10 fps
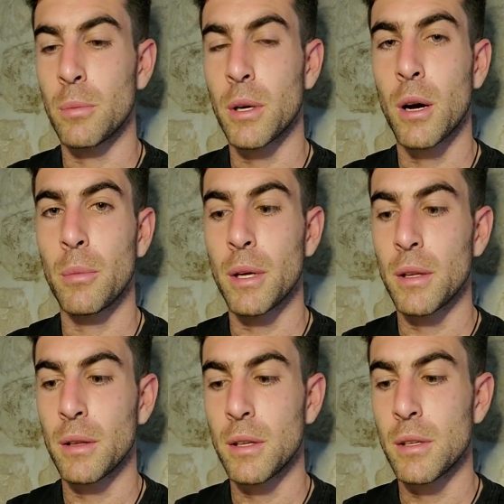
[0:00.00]

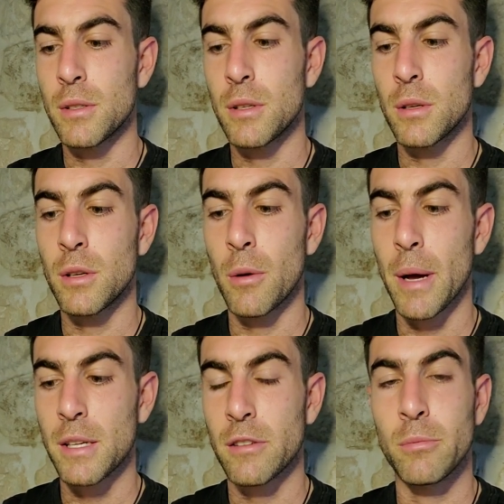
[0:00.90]
becoming these,
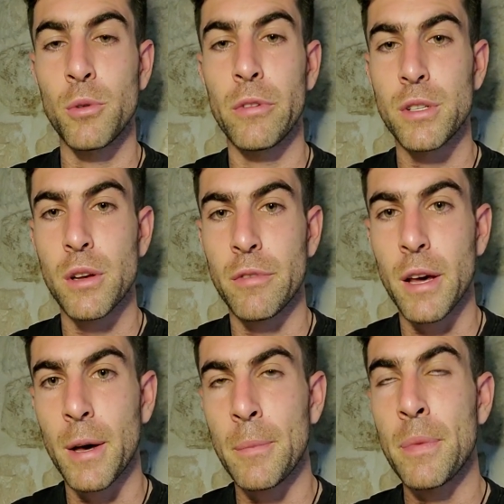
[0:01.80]
massive movers of
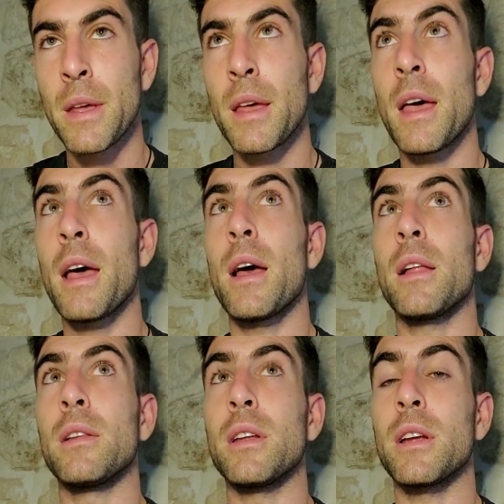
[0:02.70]
that,
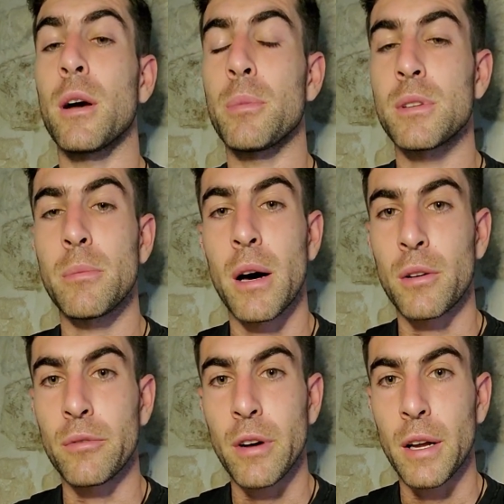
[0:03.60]
leading up into
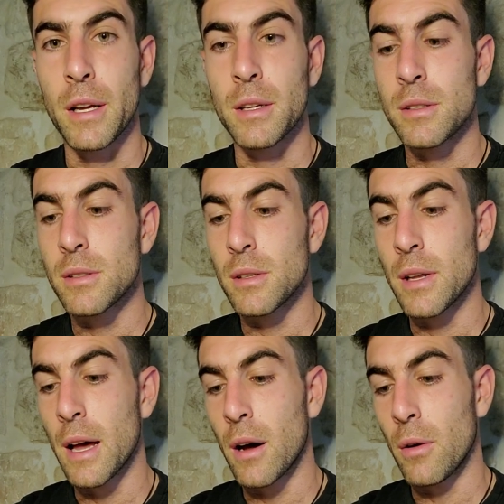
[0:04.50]
modern finance.
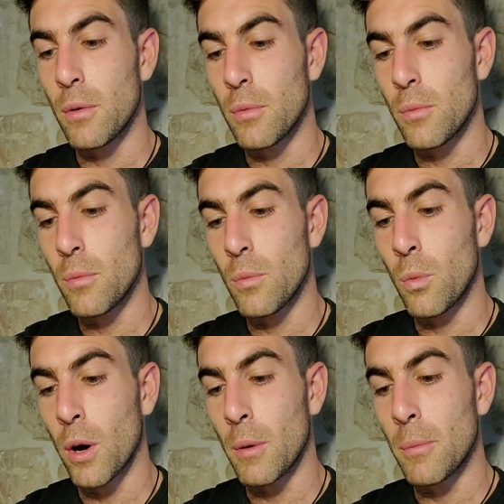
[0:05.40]
Now,
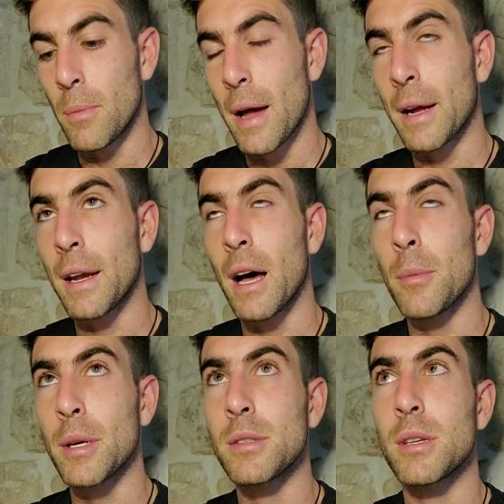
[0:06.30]
what
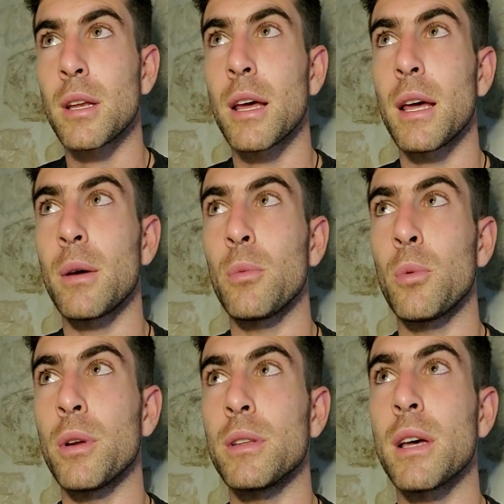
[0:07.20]
economics today
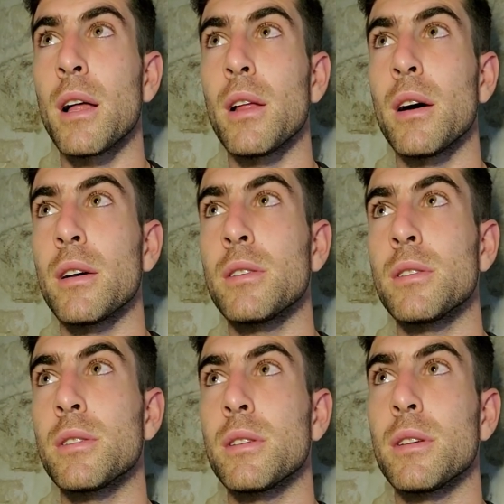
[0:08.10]
would tell
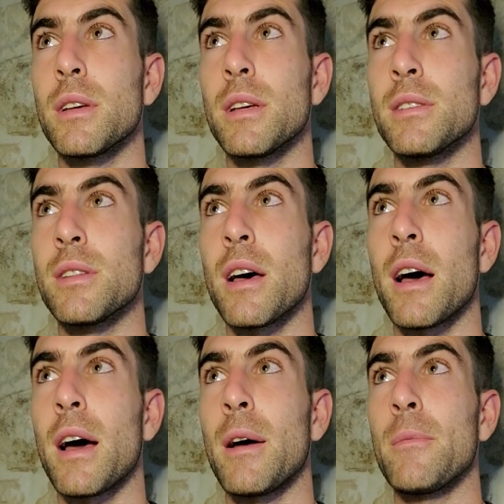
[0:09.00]
us is
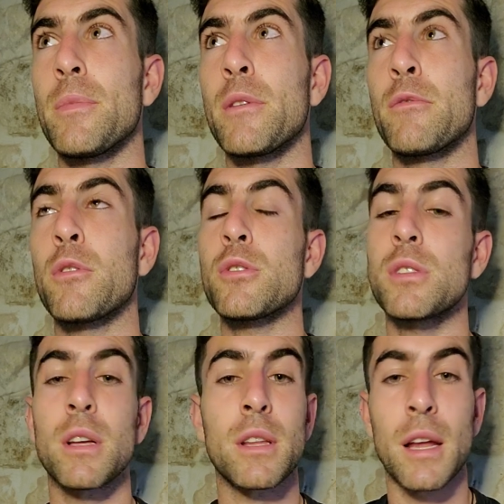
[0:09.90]
that the first
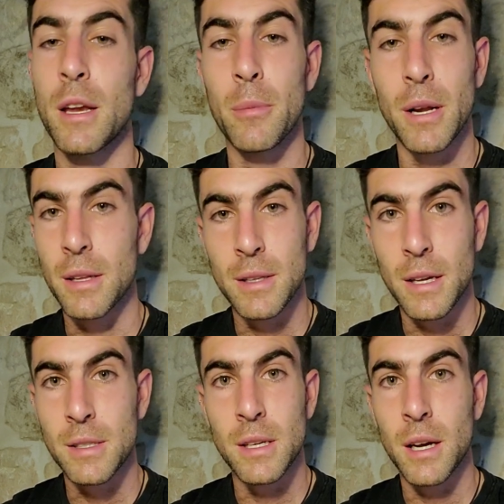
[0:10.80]
thing that anybody that
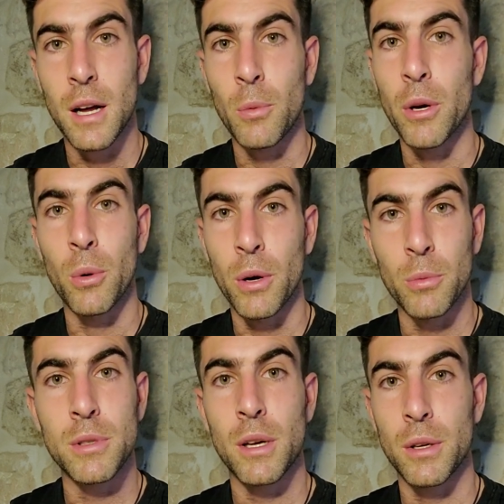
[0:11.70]
takes Econ 101
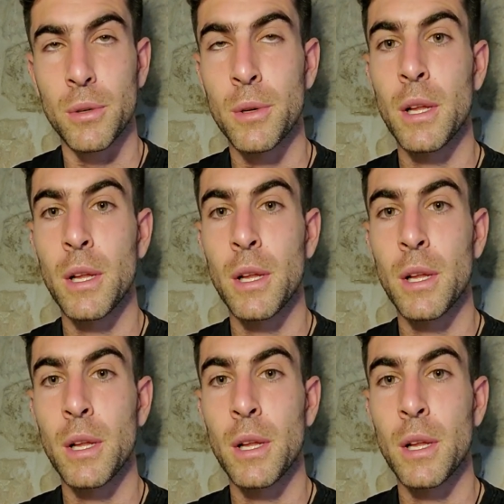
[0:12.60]
will tell you